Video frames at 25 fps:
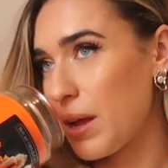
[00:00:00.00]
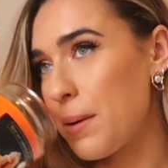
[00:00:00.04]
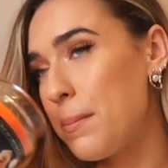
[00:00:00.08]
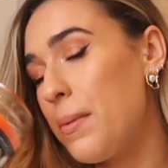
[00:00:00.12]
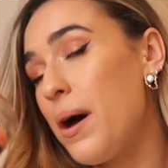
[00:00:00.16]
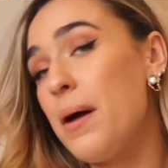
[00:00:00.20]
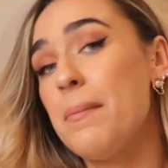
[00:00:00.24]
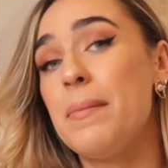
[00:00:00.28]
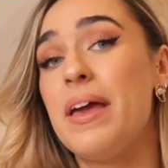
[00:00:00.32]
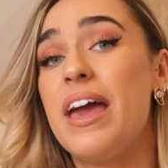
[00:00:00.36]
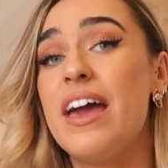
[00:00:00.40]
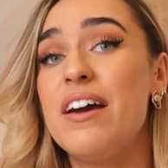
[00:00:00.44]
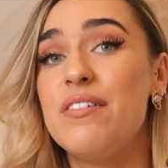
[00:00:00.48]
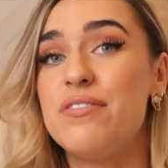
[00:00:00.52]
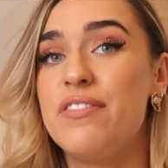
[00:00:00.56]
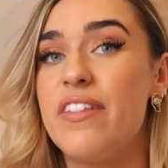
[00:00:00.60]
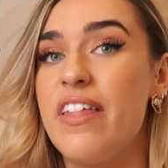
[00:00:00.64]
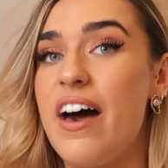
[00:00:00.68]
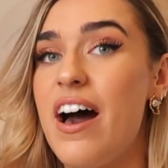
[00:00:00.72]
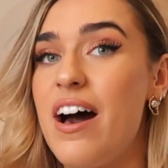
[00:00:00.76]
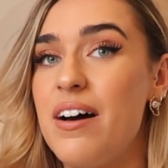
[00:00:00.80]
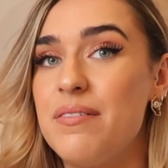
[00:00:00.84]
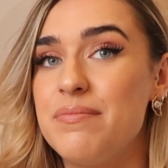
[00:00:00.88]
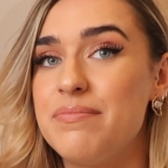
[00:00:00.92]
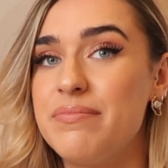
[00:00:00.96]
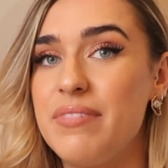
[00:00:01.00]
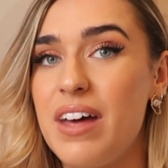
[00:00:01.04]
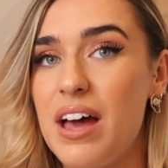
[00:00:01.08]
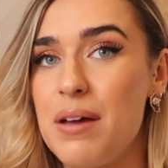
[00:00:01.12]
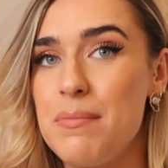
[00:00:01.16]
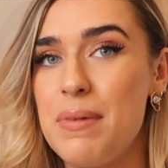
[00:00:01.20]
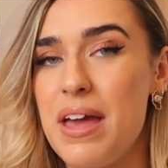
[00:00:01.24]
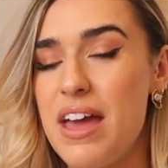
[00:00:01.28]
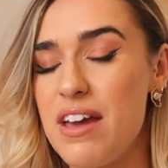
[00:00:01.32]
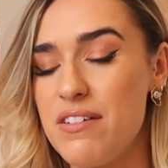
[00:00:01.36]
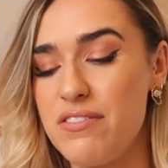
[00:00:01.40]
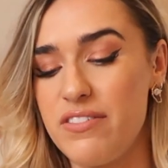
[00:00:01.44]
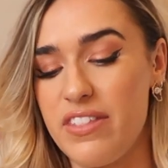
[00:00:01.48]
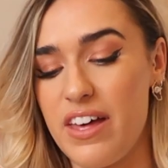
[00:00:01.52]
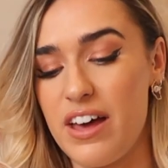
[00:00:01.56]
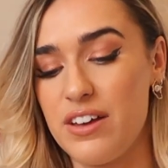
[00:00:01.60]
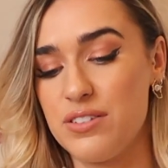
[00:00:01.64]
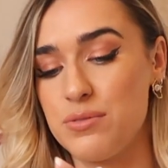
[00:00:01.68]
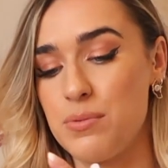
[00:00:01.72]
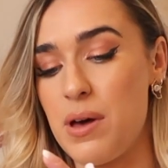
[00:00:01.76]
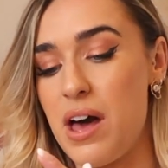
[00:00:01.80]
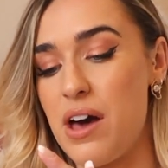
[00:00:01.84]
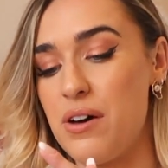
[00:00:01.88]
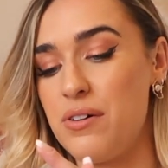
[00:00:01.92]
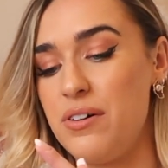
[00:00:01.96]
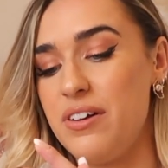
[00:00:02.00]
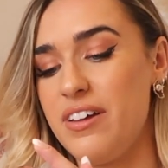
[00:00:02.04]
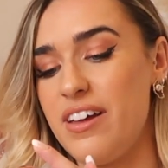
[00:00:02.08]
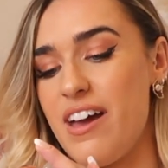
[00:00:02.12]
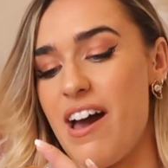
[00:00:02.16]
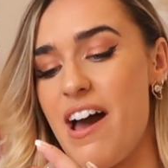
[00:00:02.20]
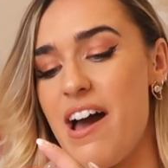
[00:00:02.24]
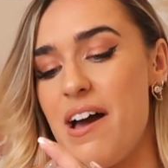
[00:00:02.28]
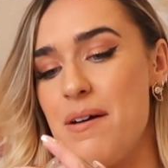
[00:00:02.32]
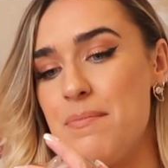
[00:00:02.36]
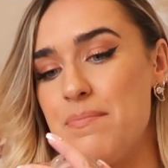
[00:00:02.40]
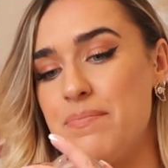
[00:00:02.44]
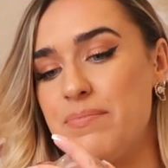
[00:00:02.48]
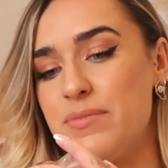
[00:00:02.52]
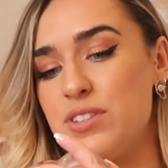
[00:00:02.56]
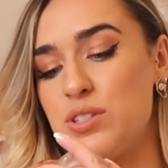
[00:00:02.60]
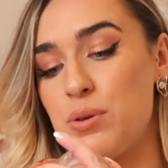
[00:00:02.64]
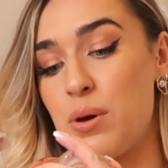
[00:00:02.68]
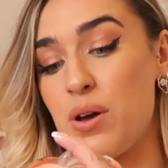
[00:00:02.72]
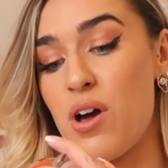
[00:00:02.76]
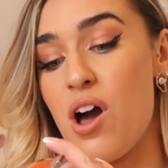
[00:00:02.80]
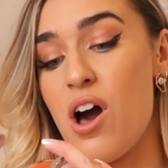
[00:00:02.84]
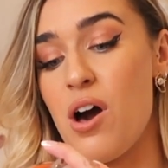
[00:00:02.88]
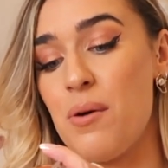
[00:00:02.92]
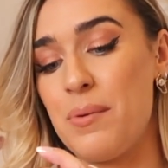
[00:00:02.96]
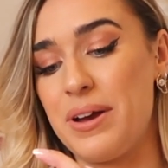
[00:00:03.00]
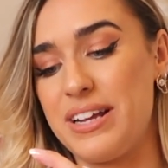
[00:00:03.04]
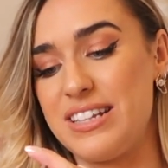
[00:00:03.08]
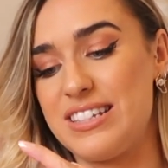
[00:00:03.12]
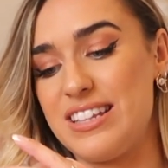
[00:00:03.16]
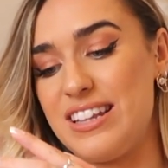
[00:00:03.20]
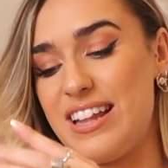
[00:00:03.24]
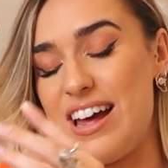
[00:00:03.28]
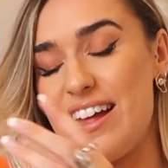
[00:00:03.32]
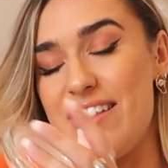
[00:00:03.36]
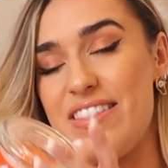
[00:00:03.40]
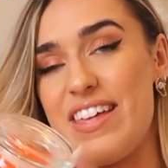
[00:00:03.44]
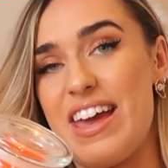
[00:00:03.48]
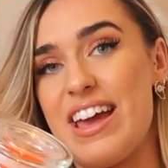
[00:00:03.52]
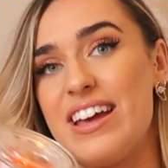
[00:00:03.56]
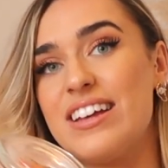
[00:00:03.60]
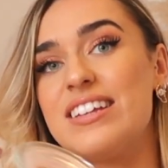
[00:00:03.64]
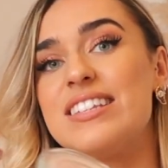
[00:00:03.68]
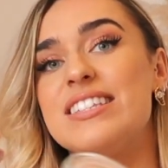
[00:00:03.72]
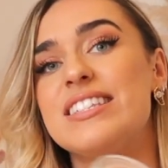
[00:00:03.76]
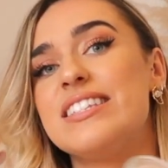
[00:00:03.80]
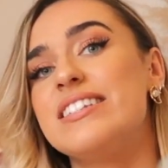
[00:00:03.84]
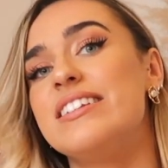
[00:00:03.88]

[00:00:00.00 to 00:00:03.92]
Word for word: but I'm here for that. I'm here for that as well. Um, so I can't wait to light this.